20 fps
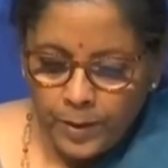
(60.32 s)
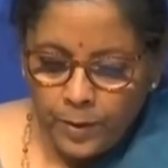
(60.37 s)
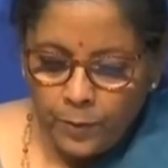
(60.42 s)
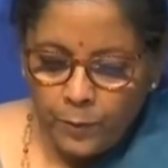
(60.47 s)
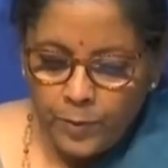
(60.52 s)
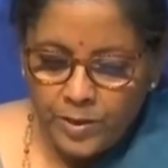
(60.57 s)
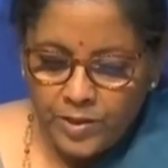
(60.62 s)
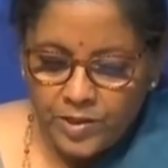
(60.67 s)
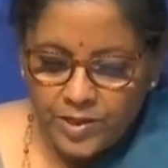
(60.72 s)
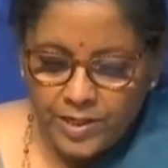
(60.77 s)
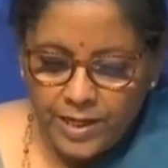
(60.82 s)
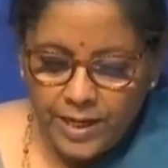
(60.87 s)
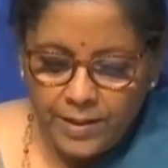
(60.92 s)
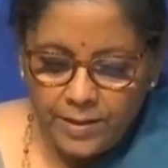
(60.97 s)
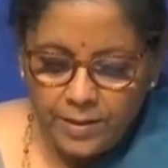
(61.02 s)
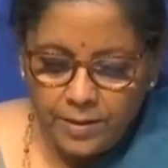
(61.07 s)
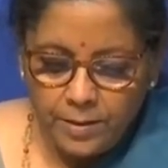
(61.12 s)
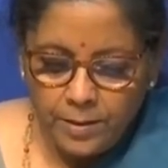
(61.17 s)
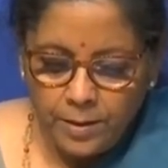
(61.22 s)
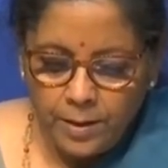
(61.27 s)
we
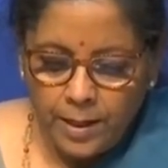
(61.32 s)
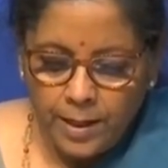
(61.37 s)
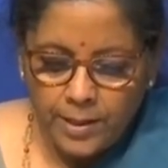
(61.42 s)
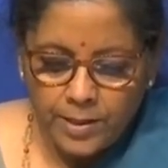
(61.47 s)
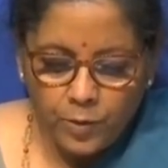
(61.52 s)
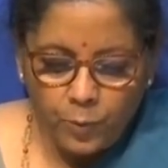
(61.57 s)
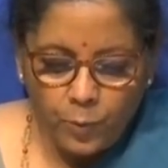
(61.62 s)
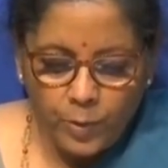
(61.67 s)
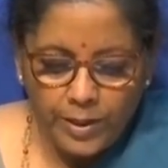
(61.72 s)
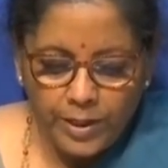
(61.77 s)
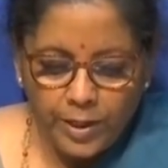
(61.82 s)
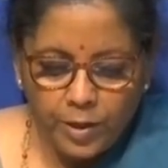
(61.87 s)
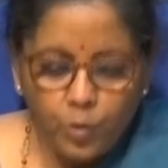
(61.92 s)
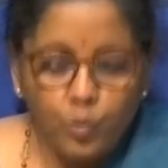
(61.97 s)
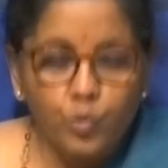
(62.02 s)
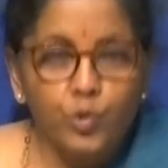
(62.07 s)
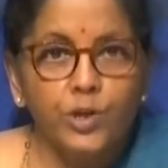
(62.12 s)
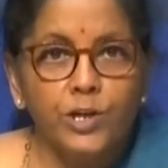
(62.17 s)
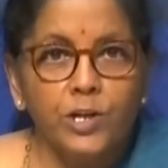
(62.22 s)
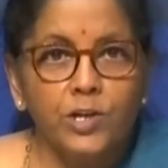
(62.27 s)
stand at a very
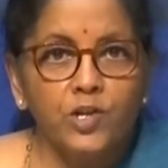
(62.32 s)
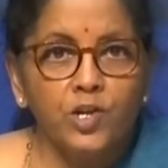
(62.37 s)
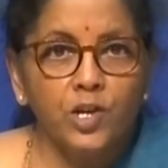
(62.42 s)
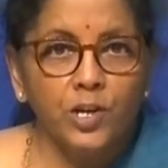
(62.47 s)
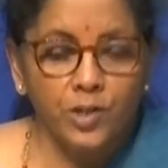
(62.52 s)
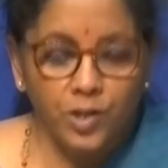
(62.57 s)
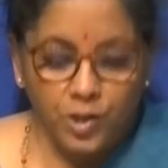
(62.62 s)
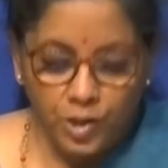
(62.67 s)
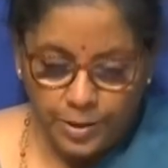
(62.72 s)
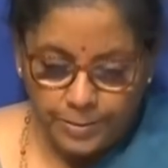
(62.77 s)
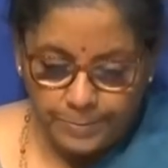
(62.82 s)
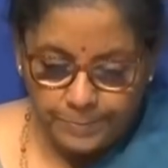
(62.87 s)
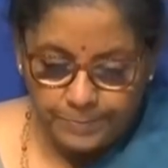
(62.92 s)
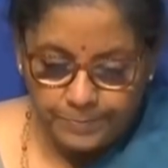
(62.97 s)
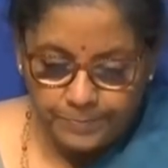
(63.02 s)
crucial juncture.